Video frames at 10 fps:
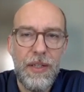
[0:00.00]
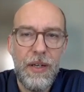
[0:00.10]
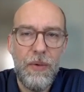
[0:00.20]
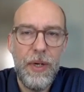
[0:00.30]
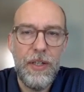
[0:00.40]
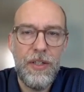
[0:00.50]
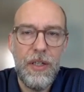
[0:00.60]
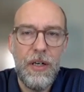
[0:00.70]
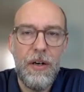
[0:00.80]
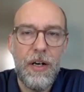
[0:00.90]
that we
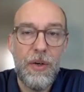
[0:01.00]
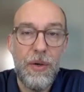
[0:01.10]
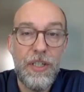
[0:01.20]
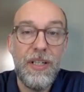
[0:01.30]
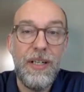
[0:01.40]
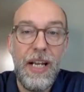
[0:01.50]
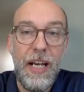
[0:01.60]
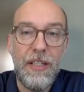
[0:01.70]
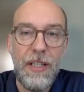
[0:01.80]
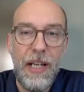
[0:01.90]
are a Christian
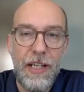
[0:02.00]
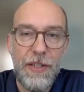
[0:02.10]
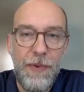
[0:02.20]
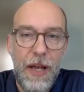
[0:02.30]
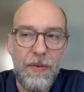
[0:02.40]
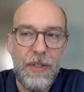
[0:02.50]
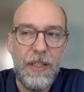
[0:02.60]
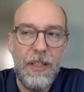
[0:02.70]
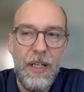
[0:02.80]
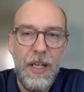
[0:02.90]
nation as founded,